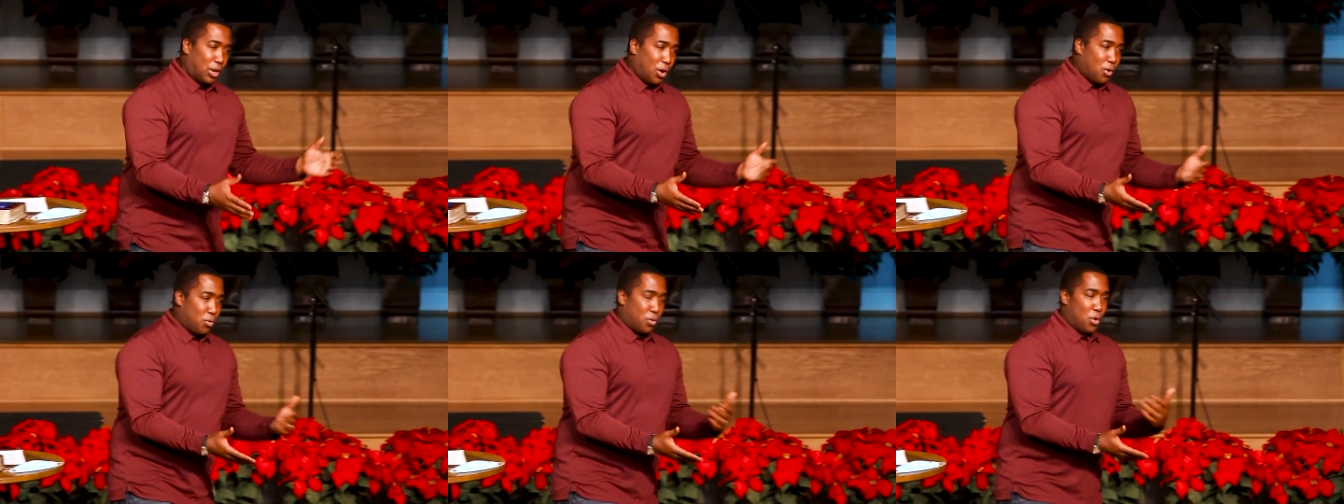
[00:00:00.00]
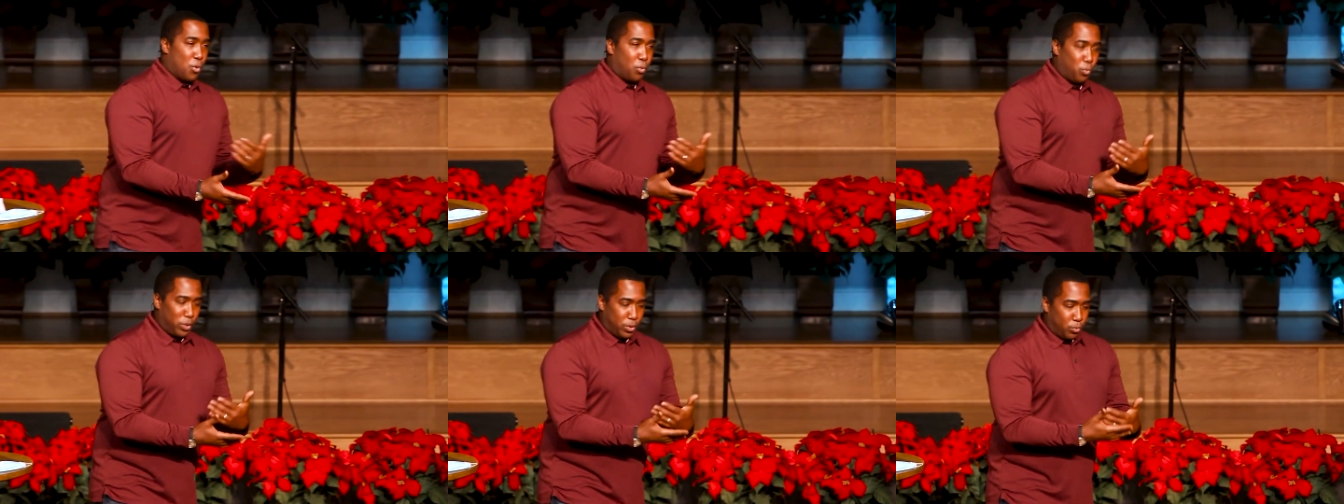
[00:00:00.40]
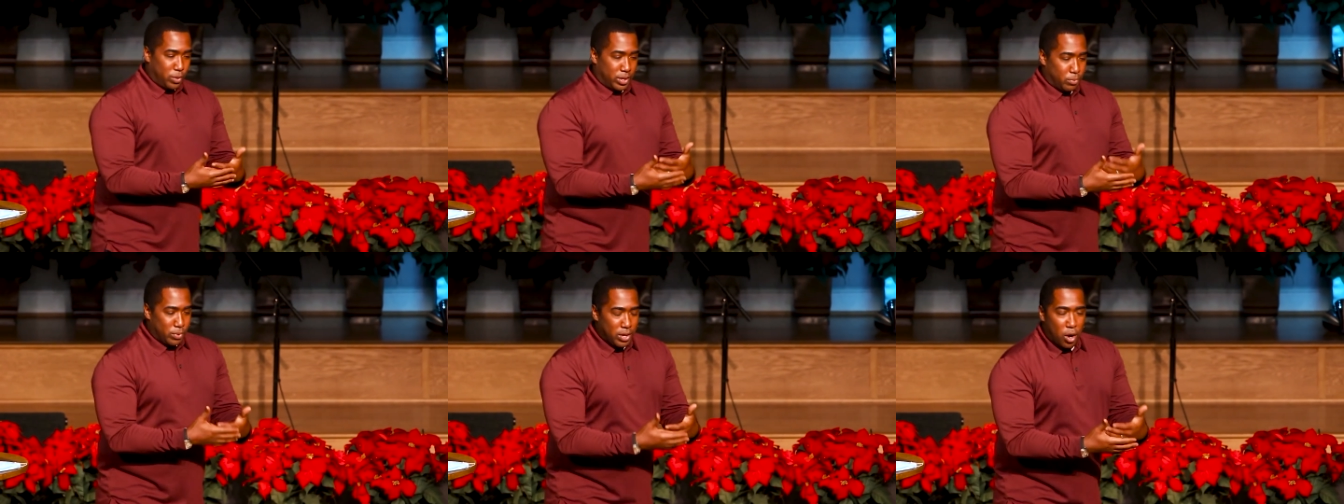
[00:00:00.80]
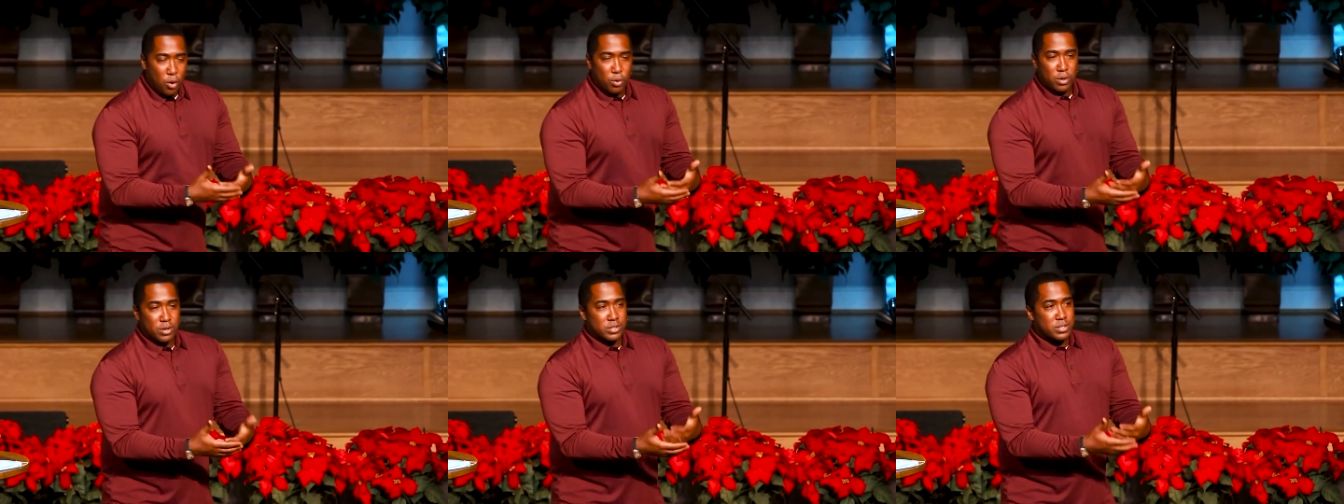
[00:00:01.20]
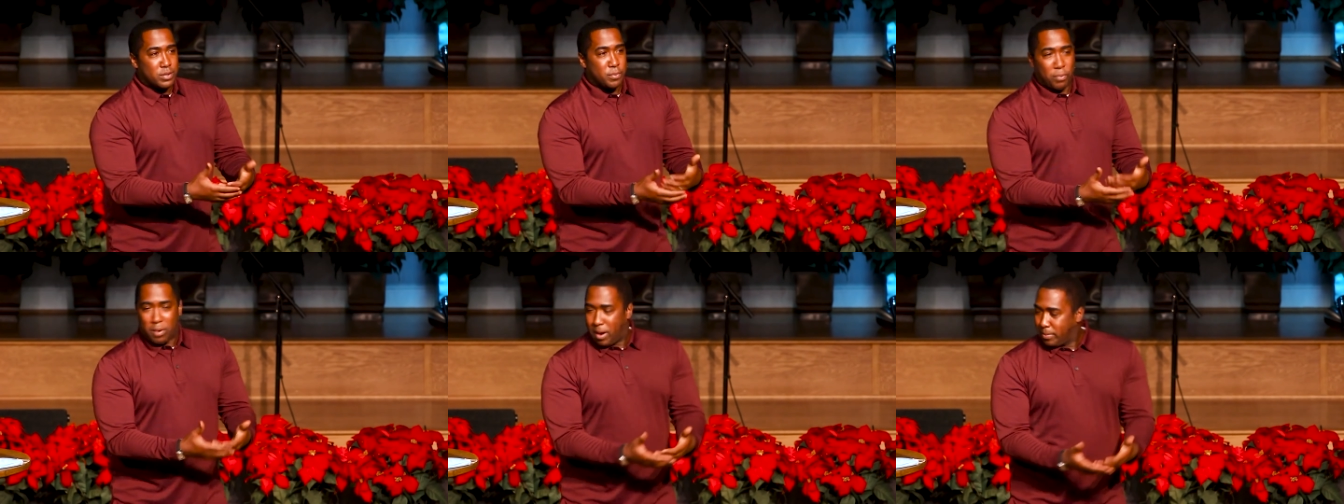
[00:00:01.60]
No, we, we, we hold on to
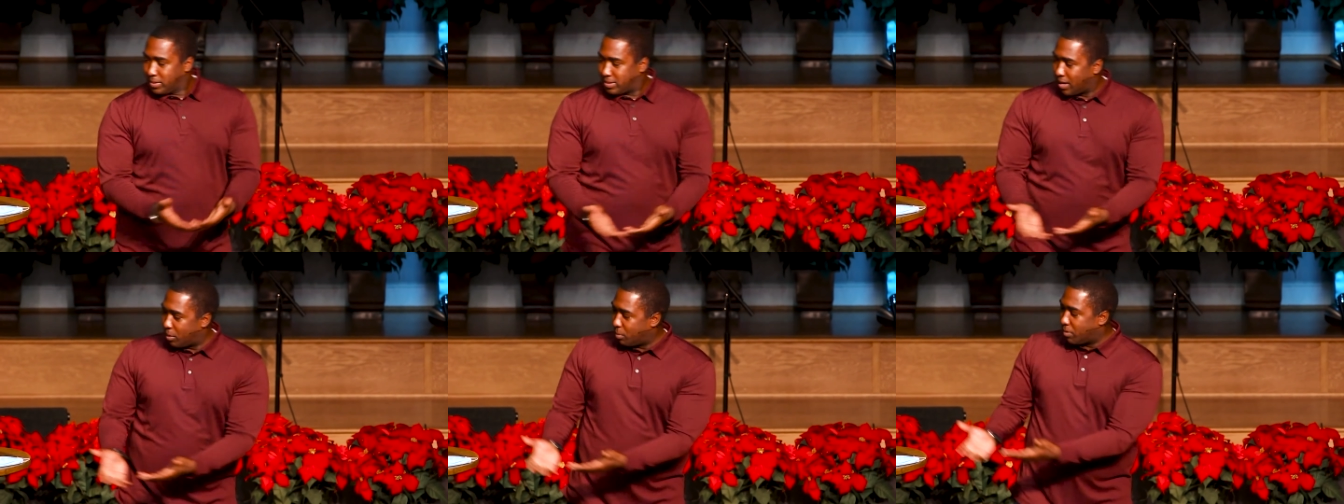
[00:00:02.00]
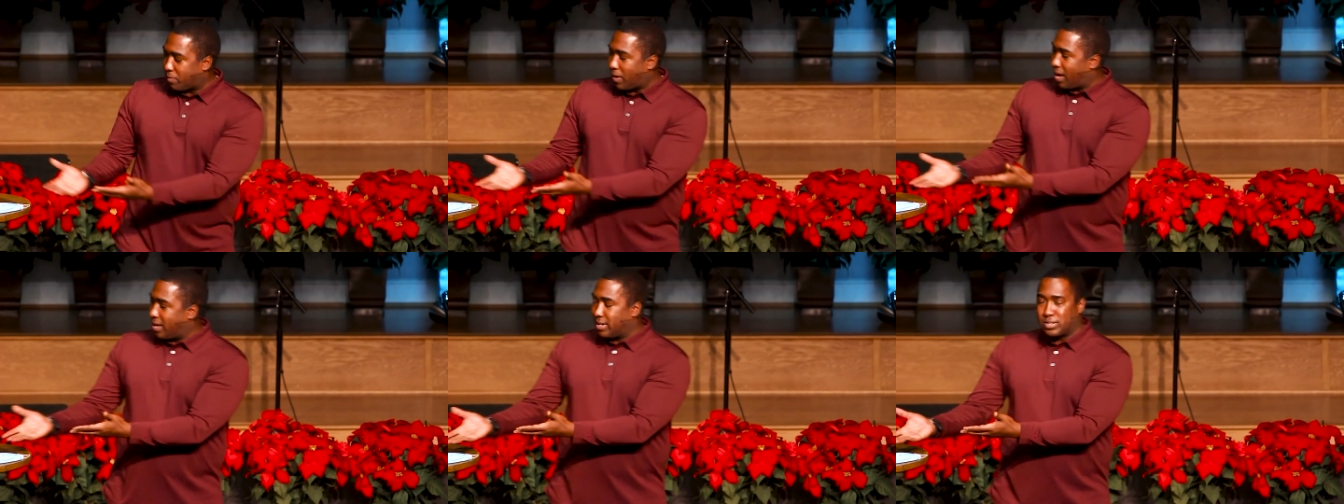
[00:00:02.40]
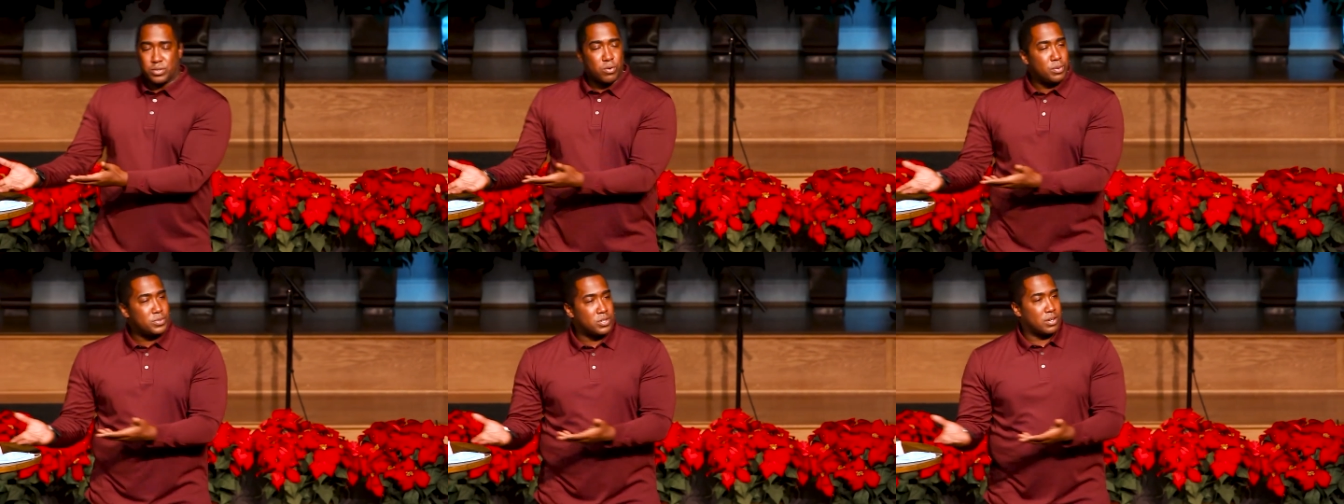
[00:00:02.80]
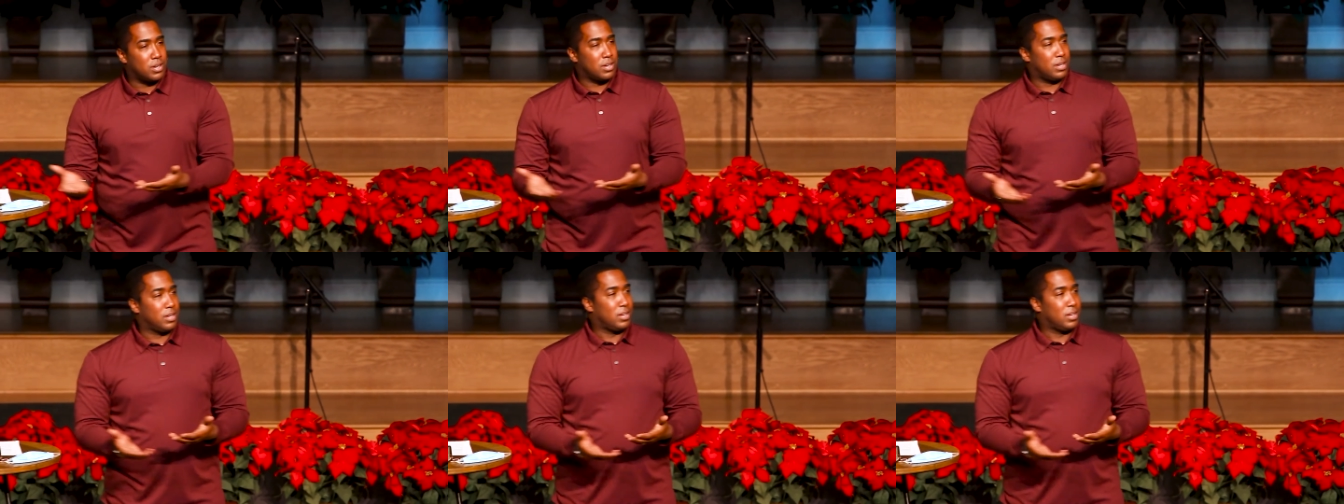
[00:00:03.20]
the promise that we find in Scripture.